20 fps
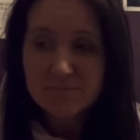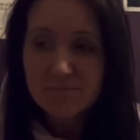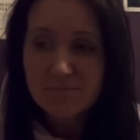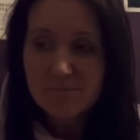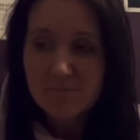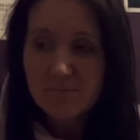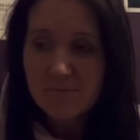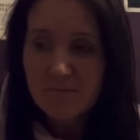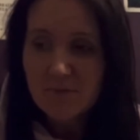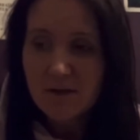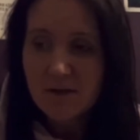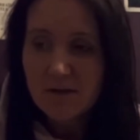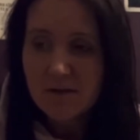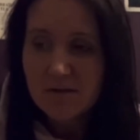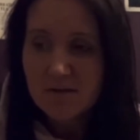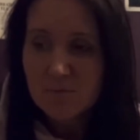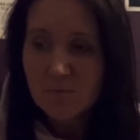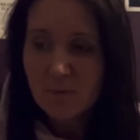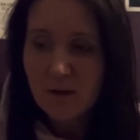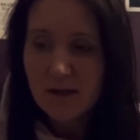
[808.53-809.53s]
as
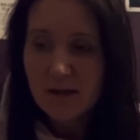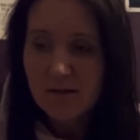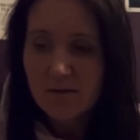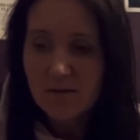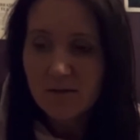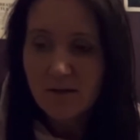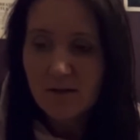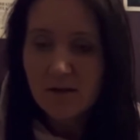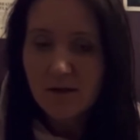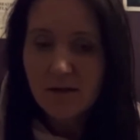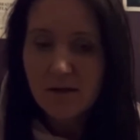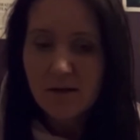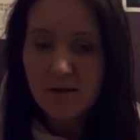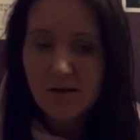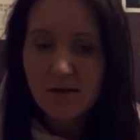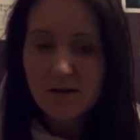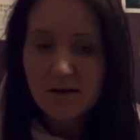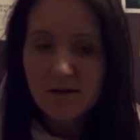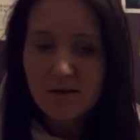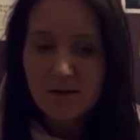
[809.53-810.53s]
well.
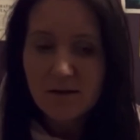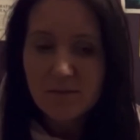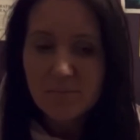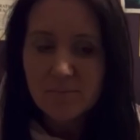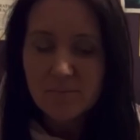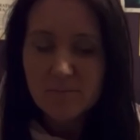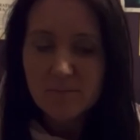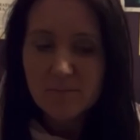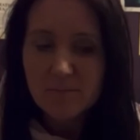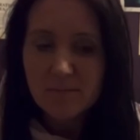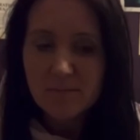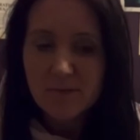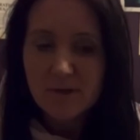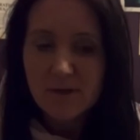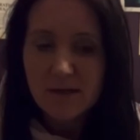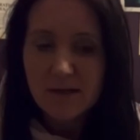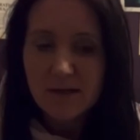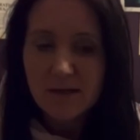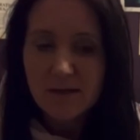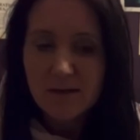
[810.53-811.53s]
And
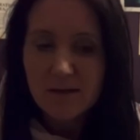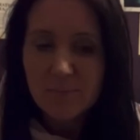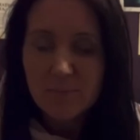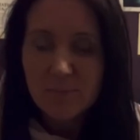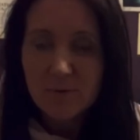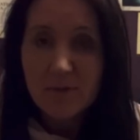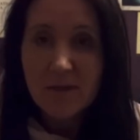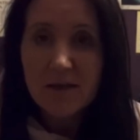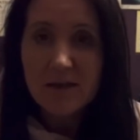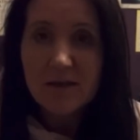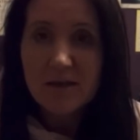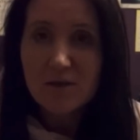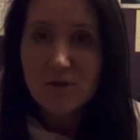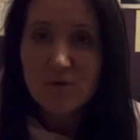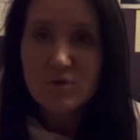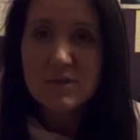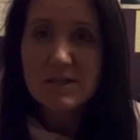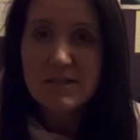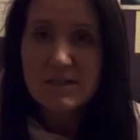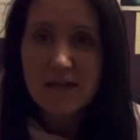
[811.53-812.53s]
then I usually
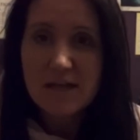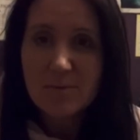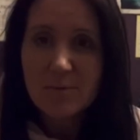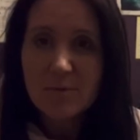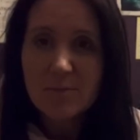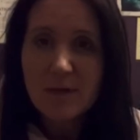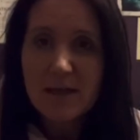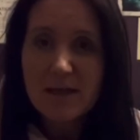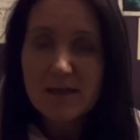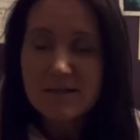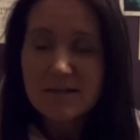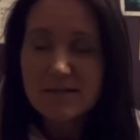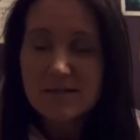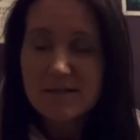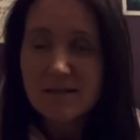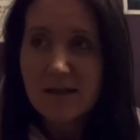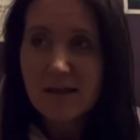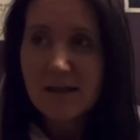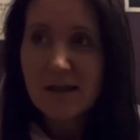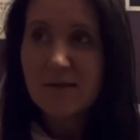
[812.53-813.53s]
take my meds,
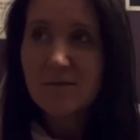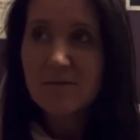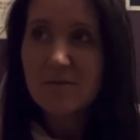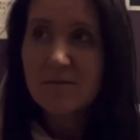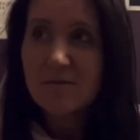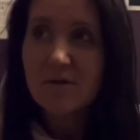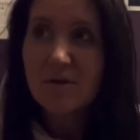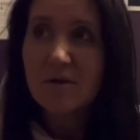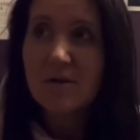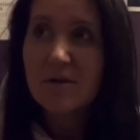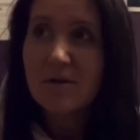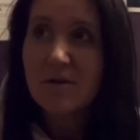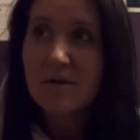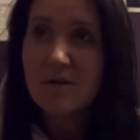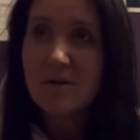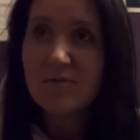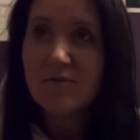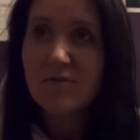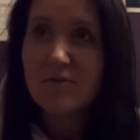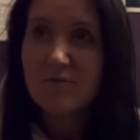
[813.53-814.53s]
and for
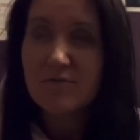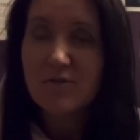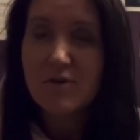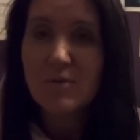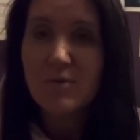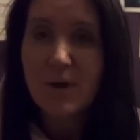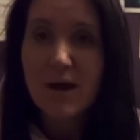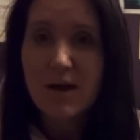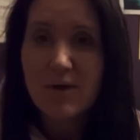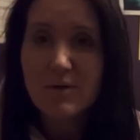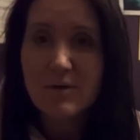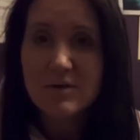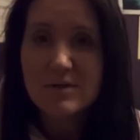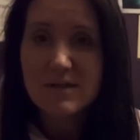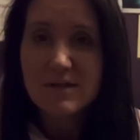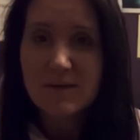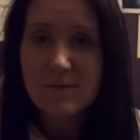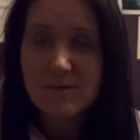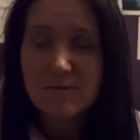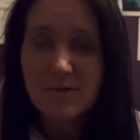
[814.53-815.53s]
a few hours
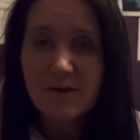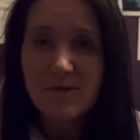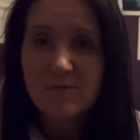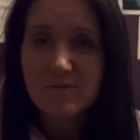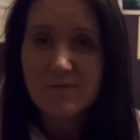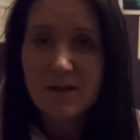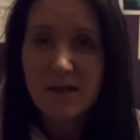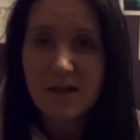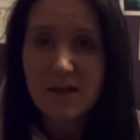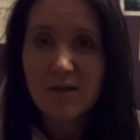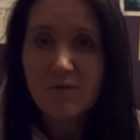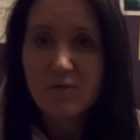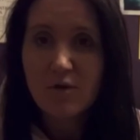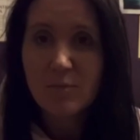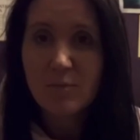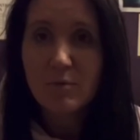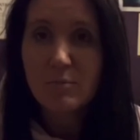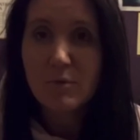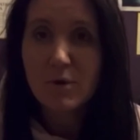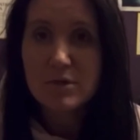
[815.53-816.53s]
I feel like I've got my
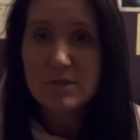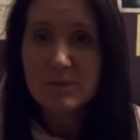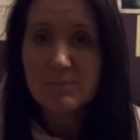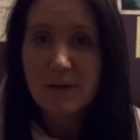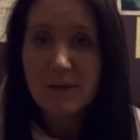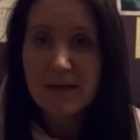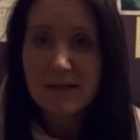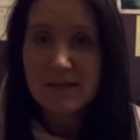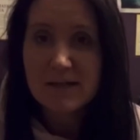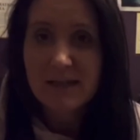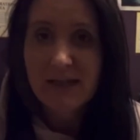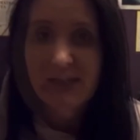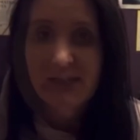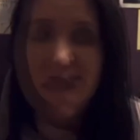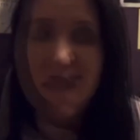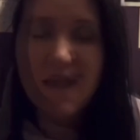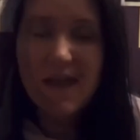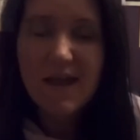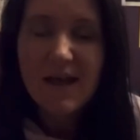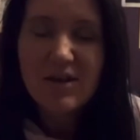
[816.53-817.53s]
body back again.
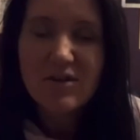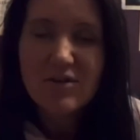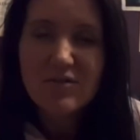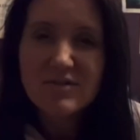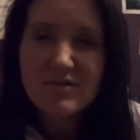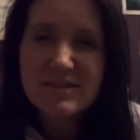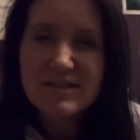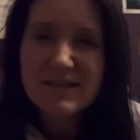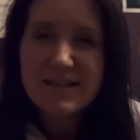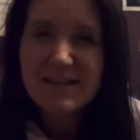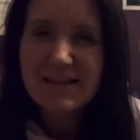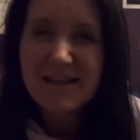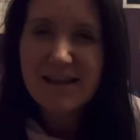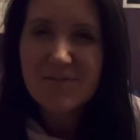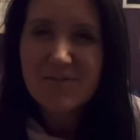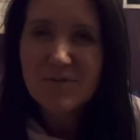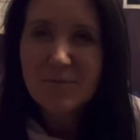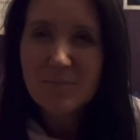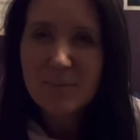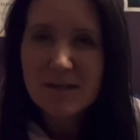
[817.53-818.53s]
And obviously you have your
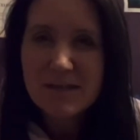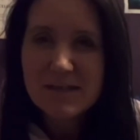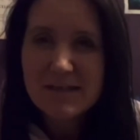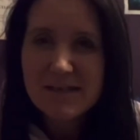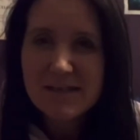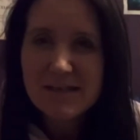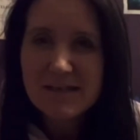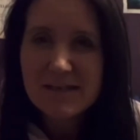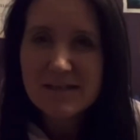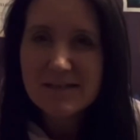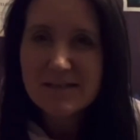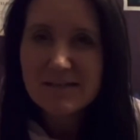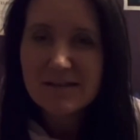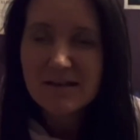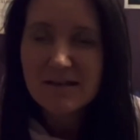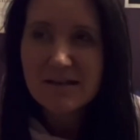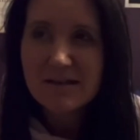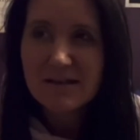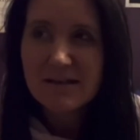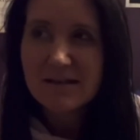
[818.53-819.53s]
bad days,
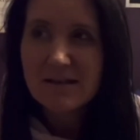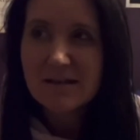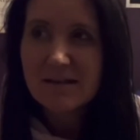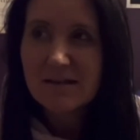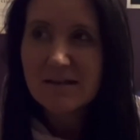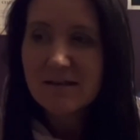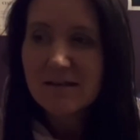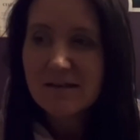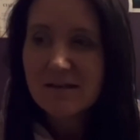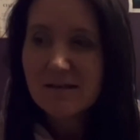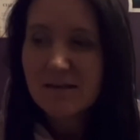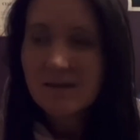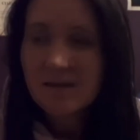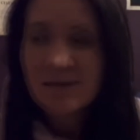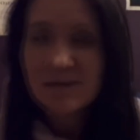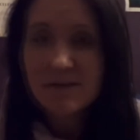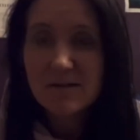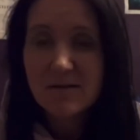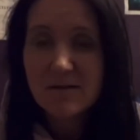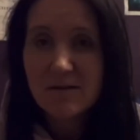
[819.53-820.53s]
like
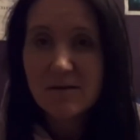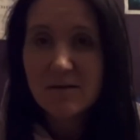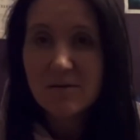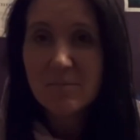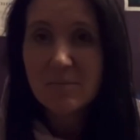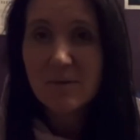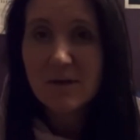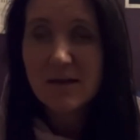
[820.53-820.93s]
my